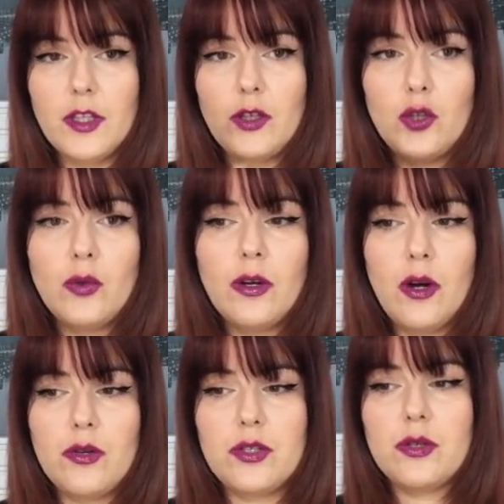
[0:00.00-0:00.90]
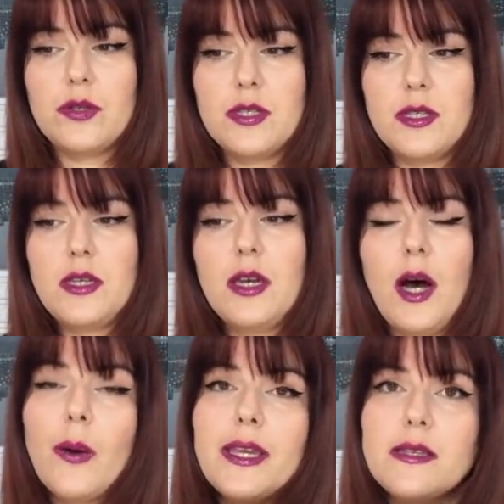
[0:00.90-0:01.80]
you will also see
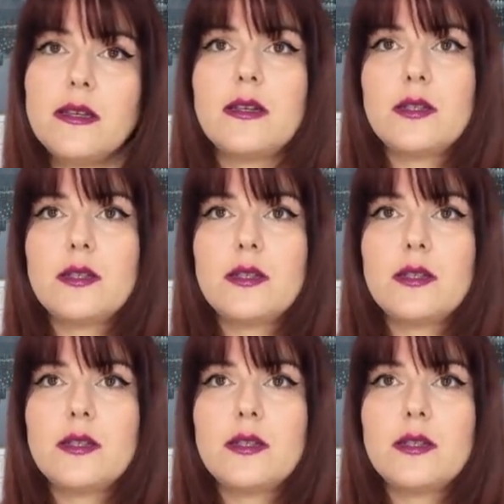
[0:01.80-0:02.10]
how easy it